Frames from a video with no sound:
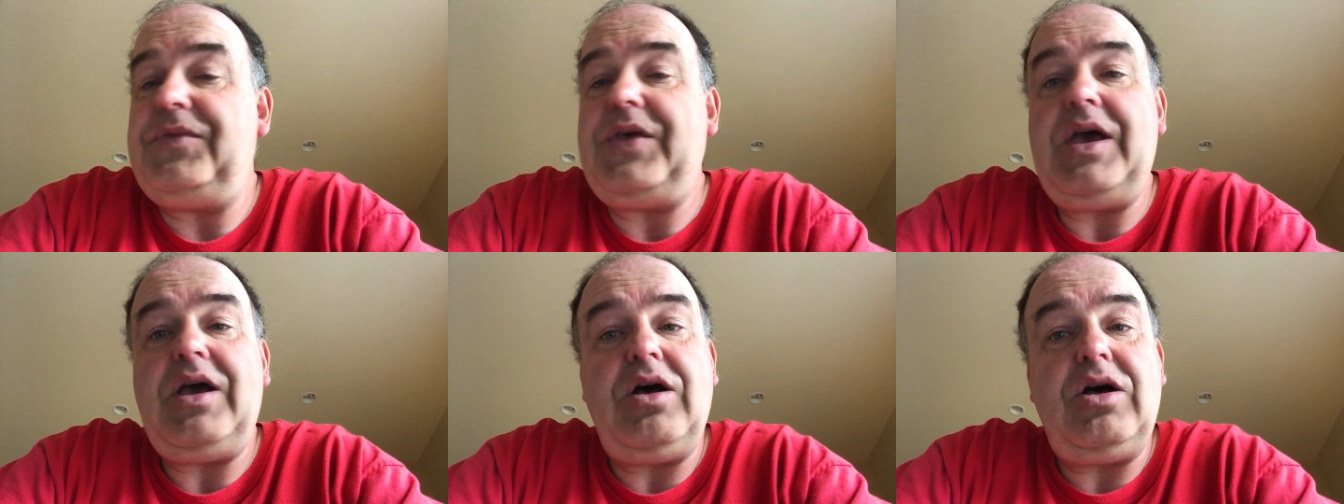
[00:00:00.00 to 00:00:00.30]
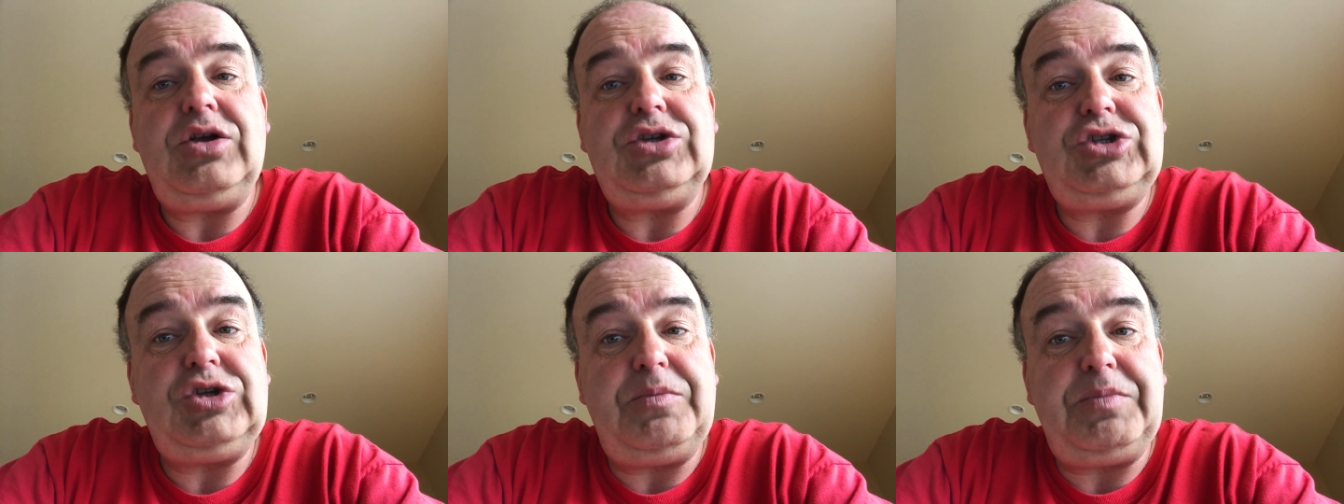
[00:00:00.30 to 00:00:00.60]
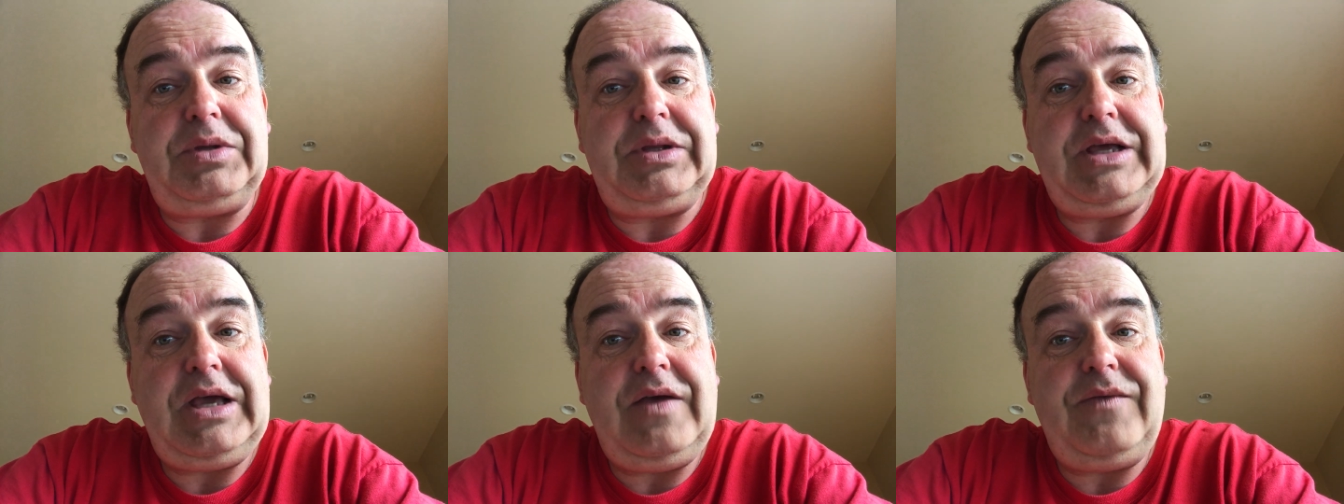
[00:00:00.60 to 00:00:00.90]
they also
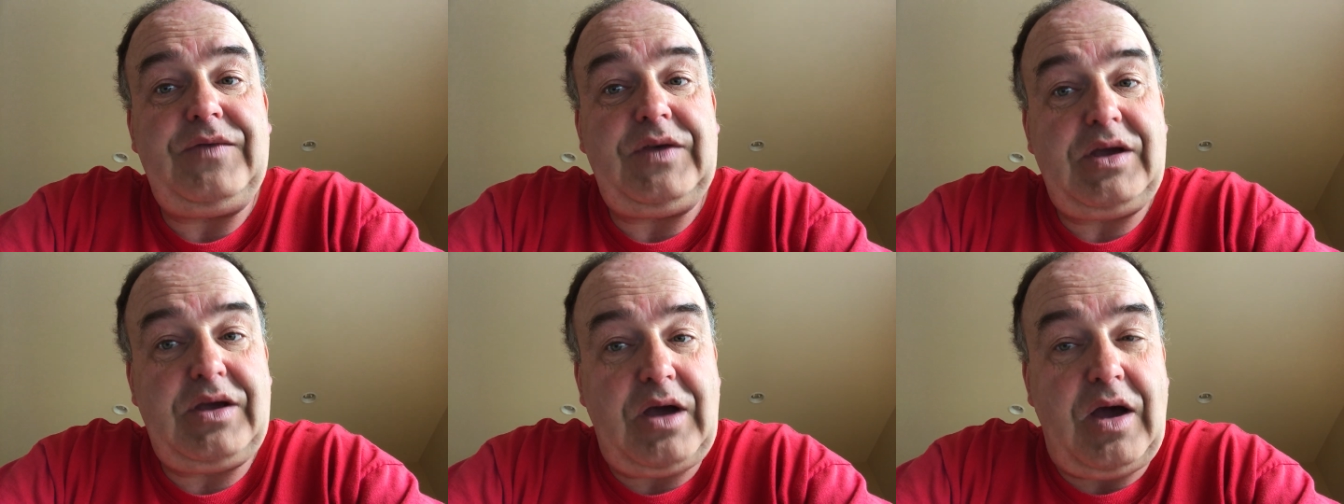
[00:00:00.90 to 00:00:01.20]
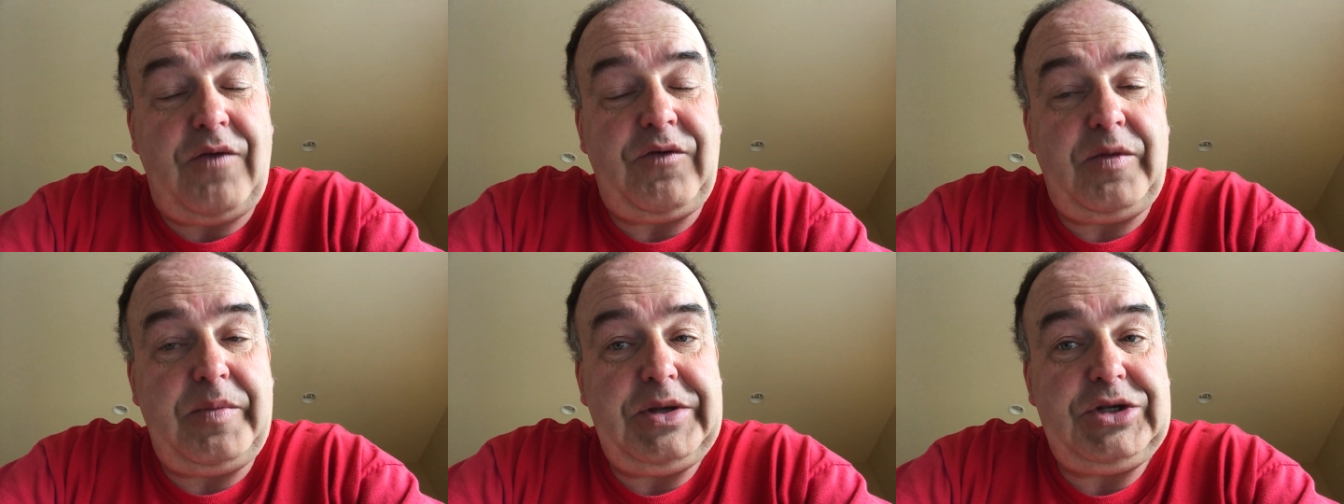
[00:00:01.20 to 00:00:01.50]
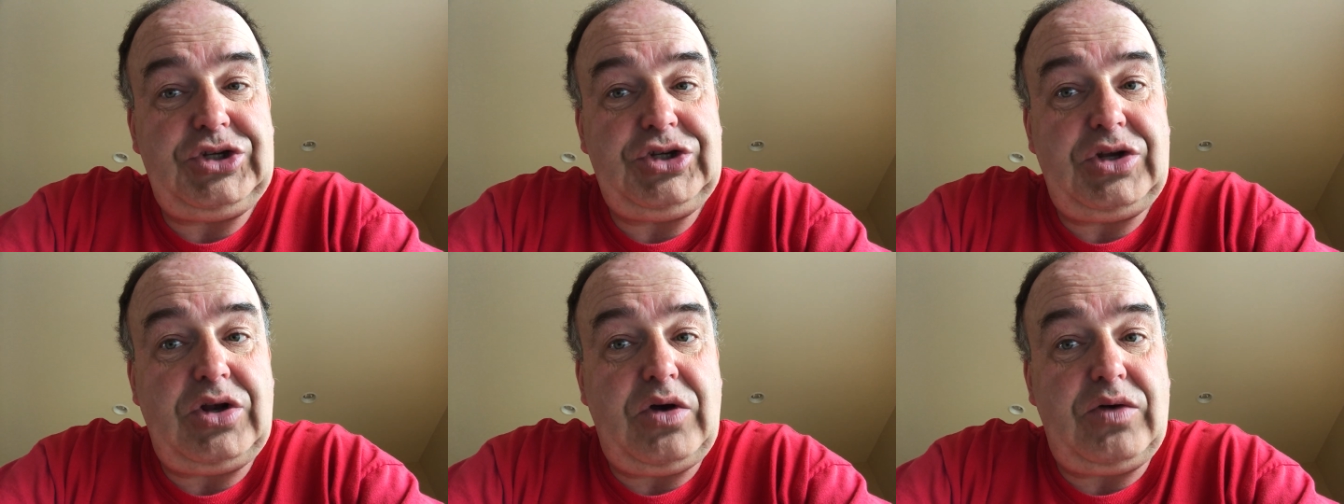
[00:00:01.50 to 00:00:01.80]
believe the
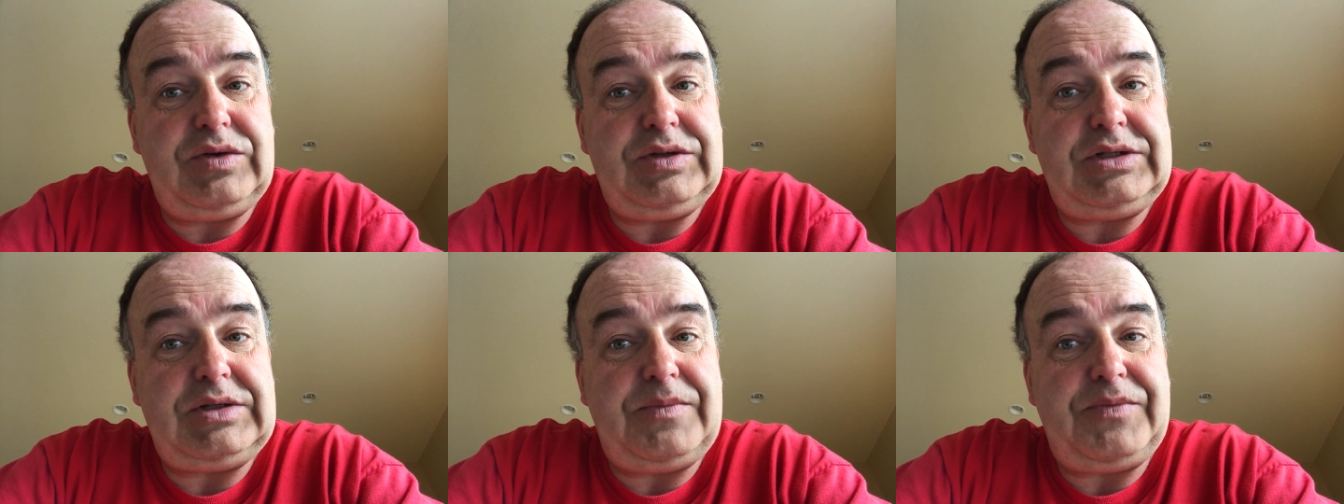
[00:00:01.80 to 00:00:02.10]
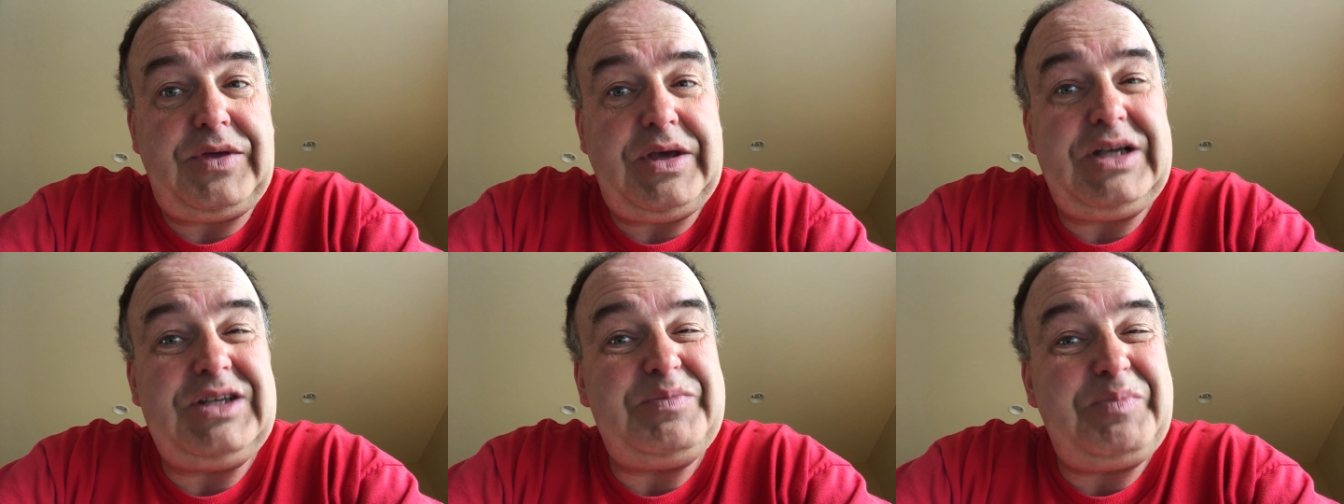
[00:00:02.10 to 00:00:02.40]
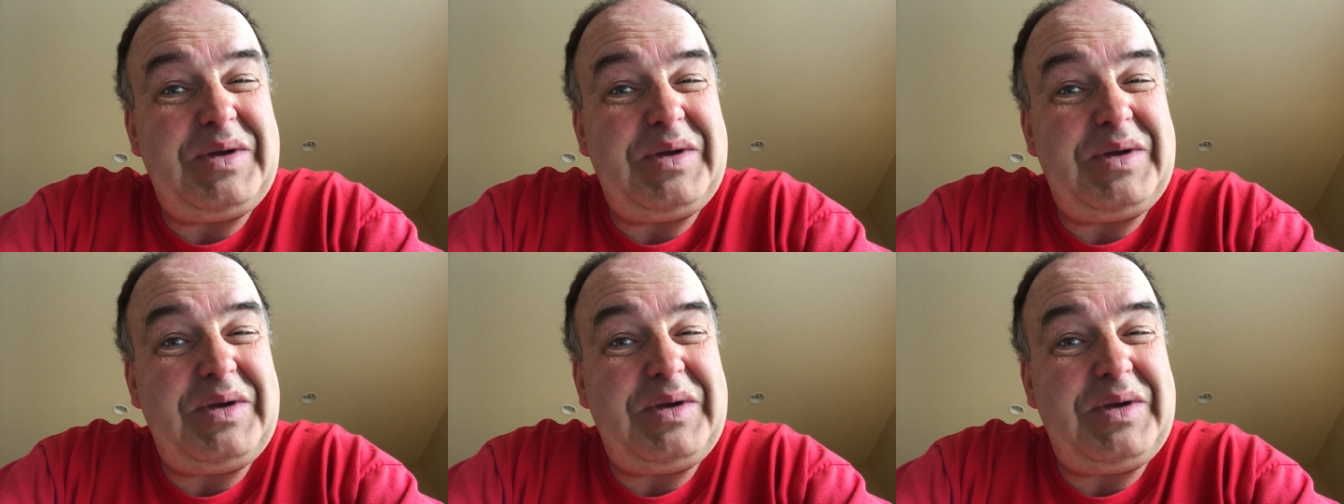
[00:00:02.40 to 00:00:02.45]
government should own some things,